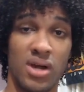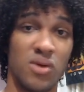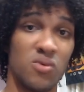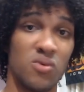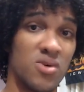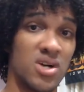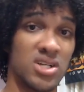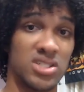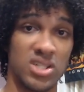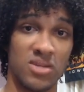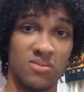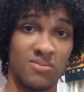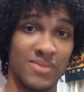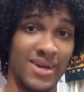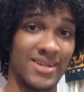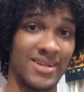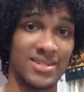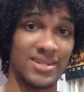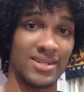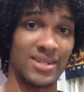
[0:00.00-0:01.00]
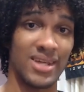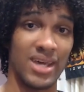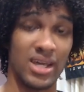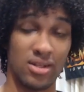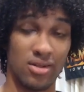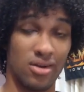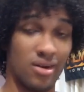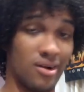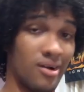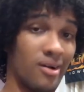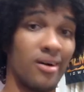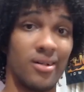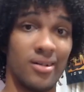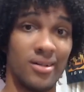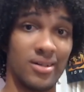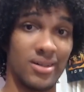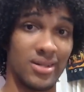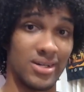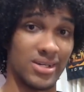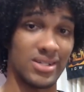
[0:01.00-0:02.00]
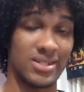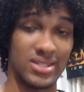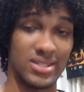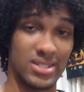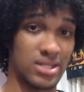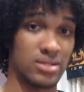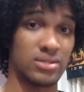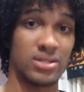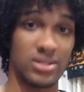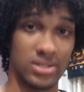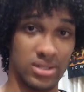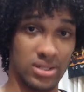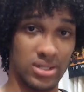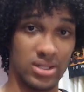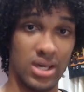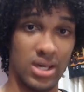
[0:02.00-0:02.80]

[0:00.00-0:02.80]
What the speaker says: by watching Madison at all. Like, seriously.